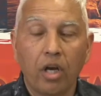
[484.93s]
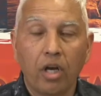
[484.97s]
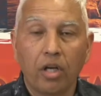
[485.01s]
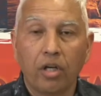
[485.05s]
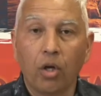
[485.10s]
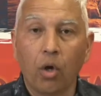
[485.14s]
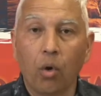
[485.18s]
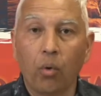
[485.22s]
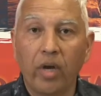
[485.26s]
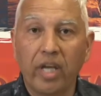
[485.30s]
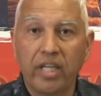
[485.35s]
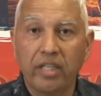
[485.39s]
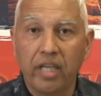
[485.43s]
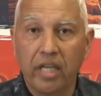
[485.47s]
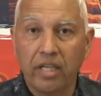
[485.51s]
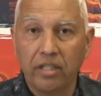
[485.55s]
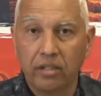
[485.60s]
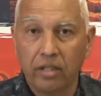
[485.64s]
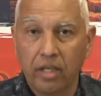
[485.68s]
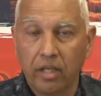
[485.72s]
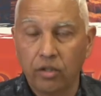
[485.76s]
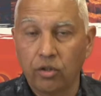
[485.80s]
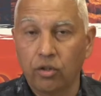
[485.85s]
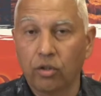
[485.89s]

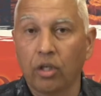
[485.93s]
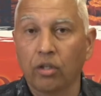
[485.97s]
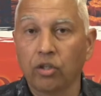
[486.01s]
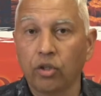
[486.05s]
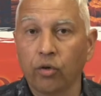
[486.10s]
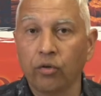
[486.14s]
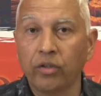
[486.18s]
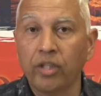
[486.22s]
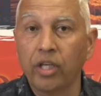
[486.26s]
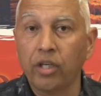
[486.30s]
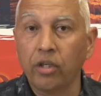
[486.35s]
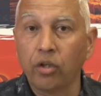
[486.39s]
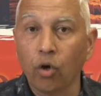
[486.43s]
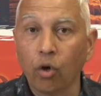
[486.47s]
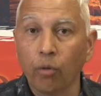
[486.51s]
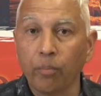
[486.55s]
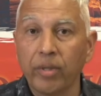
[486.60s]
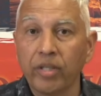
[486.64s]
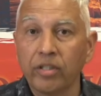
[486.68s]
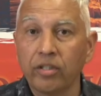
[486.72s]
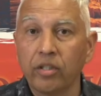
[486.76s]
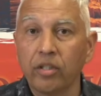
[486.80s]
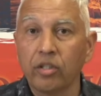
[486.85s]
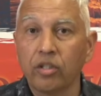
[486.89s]
is certainly your
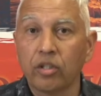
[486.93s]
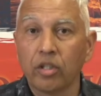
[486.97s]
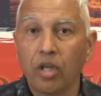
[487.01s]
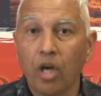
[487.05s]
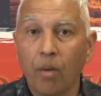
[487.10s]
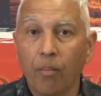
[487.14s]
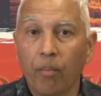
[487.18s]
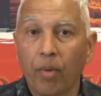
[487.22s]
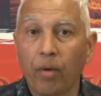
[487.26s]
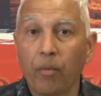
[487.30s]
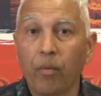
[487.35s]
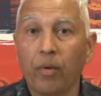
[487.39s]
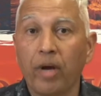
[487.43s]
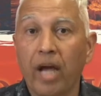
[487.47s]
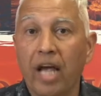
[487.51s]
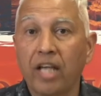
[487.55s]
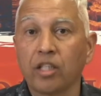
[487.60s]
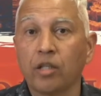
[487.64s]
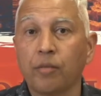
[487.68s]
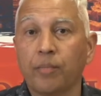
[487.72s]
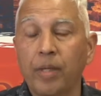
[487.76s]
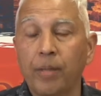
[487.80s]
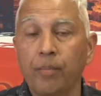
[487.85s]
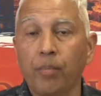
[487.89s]
business, but we're
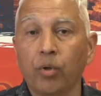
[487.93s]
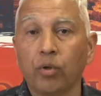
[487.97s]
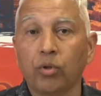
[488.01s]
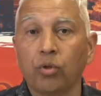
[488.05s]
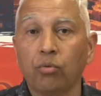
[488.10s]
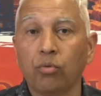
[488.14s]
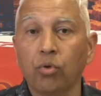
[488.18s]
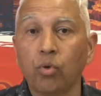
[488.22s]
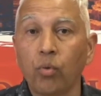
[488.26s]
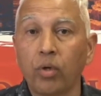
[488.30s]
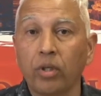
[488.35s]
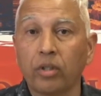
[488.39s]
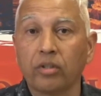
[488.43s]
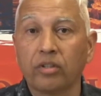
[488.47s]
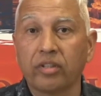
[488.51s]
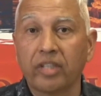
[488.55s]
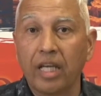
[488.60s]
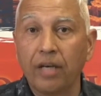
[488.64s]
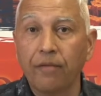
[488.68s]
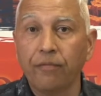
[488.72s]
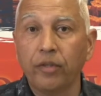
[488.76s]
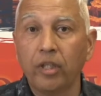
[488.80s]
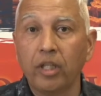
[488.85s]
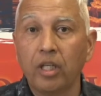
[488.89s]
asking people to do it
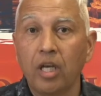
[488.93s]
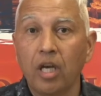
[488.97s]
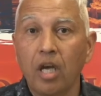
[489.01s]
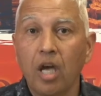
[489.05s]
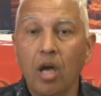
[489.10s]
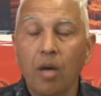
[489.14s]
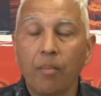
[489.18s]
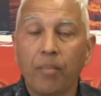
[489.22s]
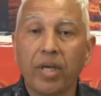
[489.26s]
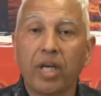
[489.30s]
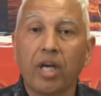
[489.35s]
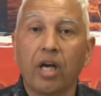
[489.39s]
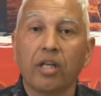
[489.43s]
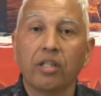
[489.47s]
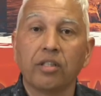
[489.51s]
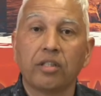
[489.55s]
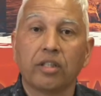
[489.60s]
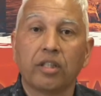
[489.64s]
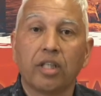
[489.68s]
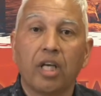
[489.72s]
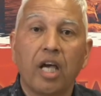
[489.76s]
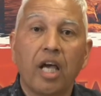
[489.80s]
safely, because